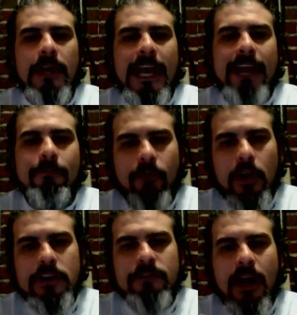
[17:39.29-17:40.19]
and if we
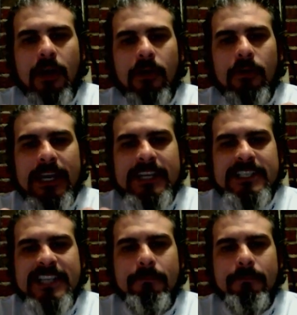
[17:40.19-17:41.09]
first of all
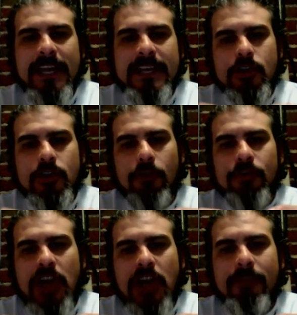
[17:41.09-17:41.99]
accept that the surface
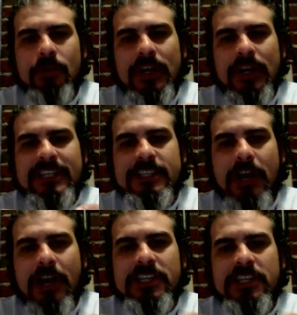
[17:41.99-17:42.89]
geometry is
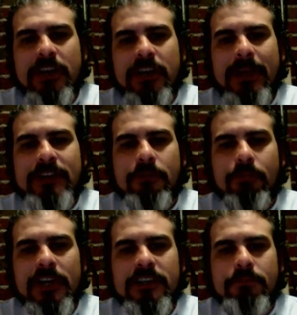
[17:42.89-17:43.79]
expressing geometric
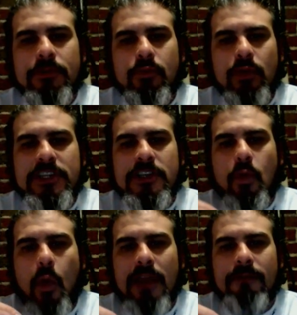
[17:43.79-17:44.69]
principles, which is
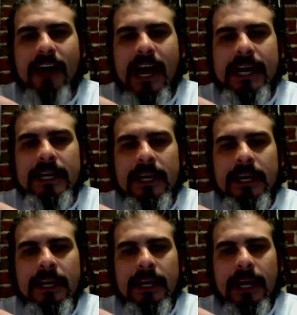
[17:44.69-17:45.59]
qualifying
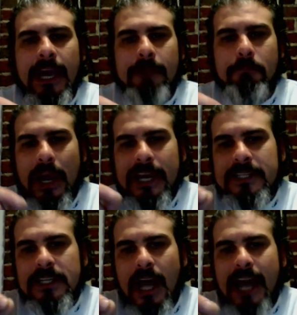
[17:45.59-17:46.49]
and bringing
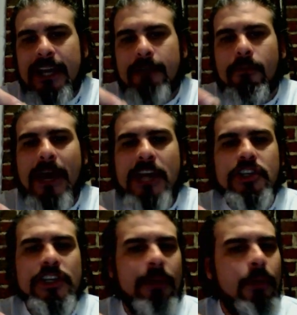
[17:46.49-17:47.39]
to light
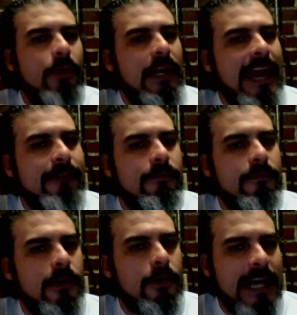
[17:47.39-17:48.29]
information that we really haven't
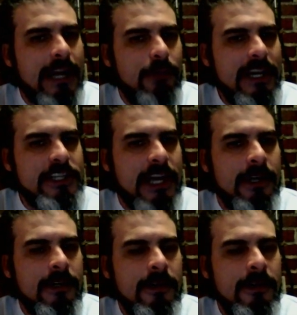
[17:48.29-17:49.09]
learned how to read yet,